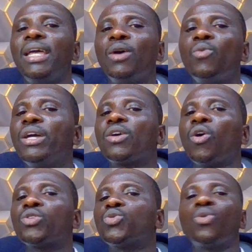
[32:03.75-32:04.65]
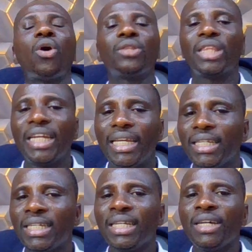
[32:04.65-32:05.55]
a week or 2 or
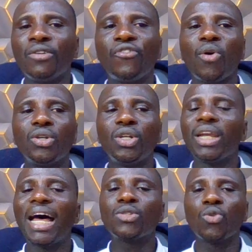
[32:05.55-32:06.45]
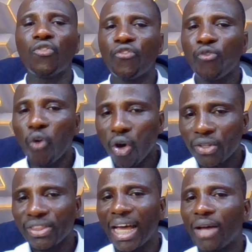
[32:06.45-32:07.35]
3 for dollar to
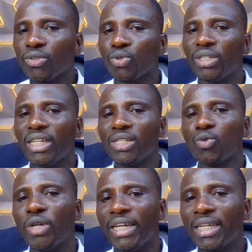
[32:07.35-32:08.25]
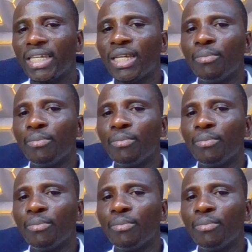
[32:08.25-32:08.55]
fall down to this wing